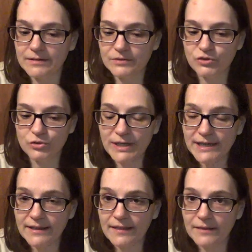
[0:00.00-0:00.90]

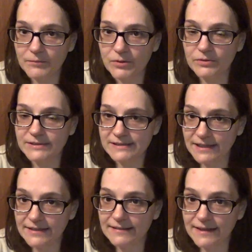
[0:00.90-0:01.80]
Treating the mold is
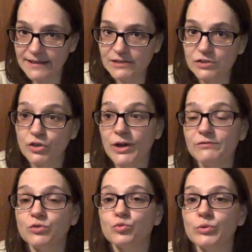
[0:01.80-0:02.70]
not the answer. You have
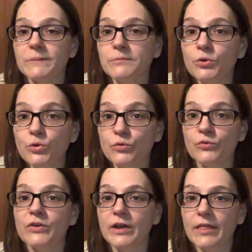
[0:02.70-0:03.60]
to
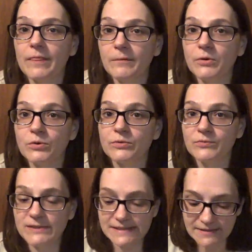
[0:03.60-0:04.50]
remove the mold
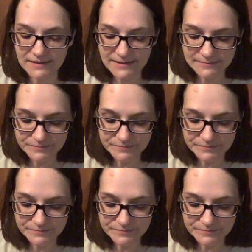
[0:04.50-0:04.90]
physically.